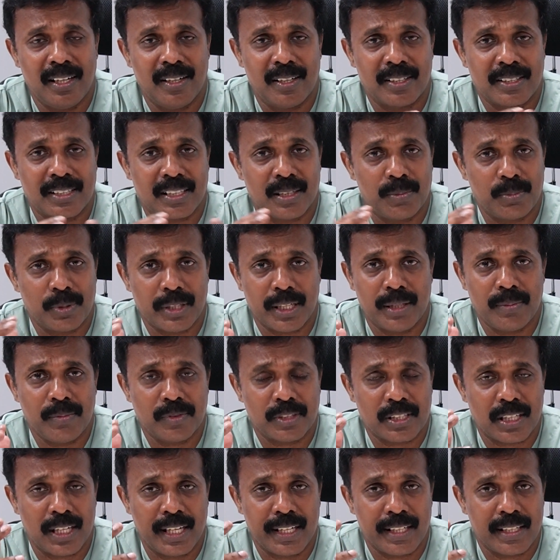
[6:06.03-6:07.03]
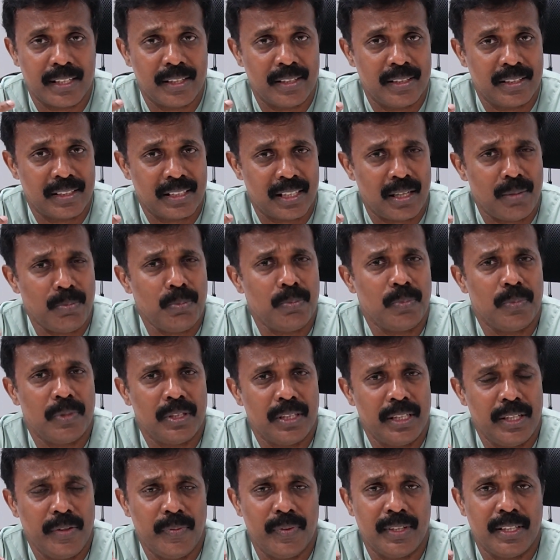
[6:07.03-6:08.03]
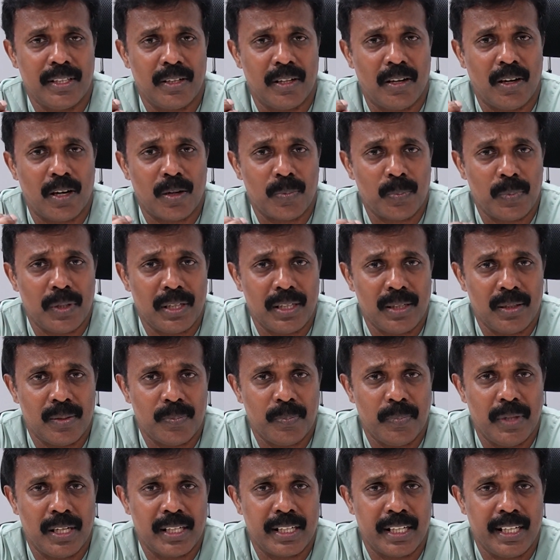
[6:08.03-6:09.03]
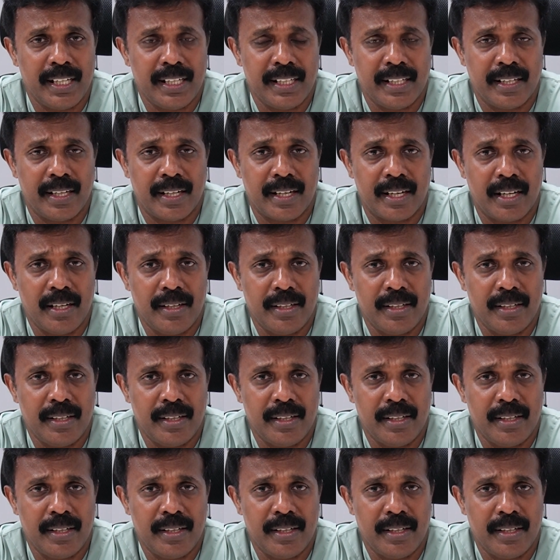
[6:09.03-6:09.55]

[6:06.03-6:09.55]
or sometimes like some even normal milky